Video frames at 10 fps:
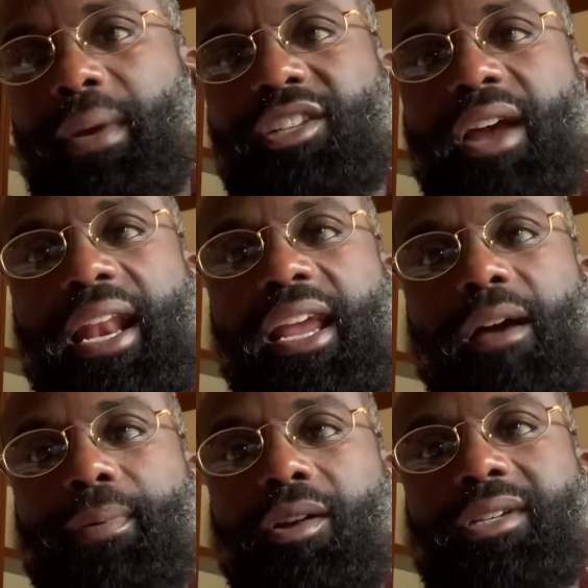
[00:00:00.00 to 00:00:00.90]
be trying to
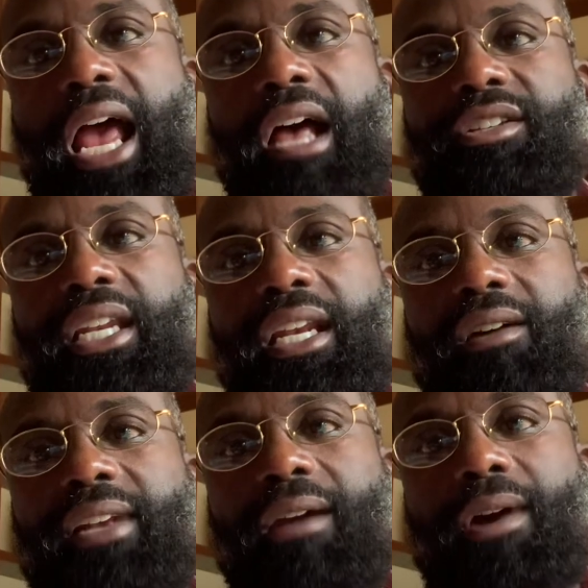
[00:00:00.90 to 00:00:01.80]
help your child cheat
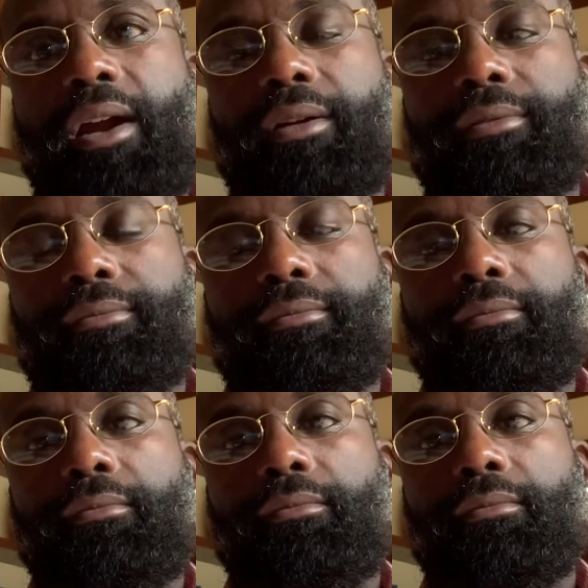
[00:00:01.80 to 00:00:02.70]
on their work.
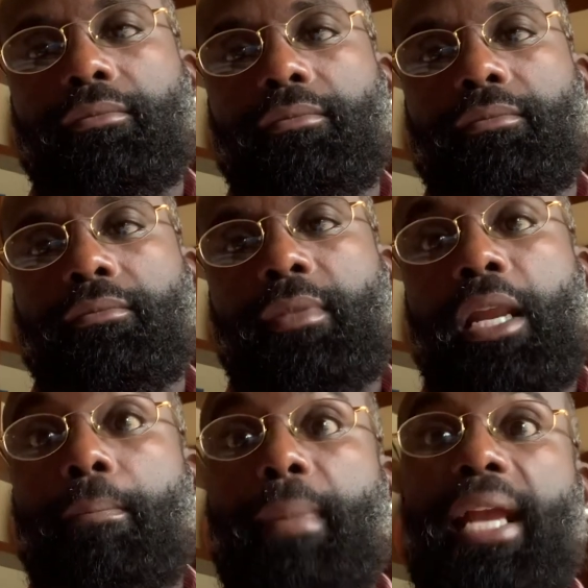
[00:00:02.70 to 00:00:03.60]

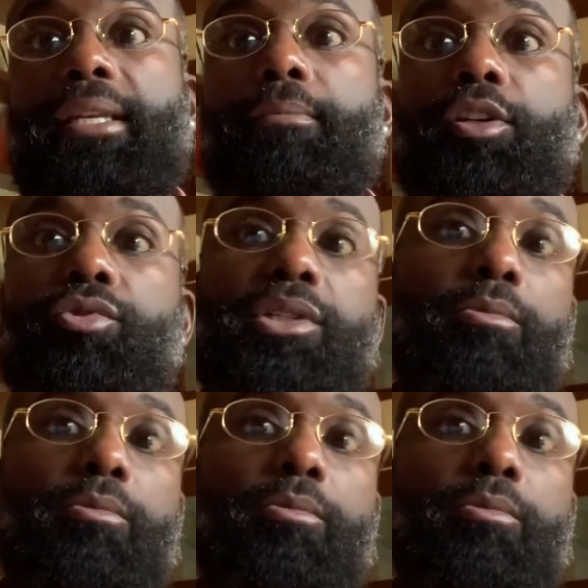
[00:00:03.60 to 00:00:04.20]
Make them do some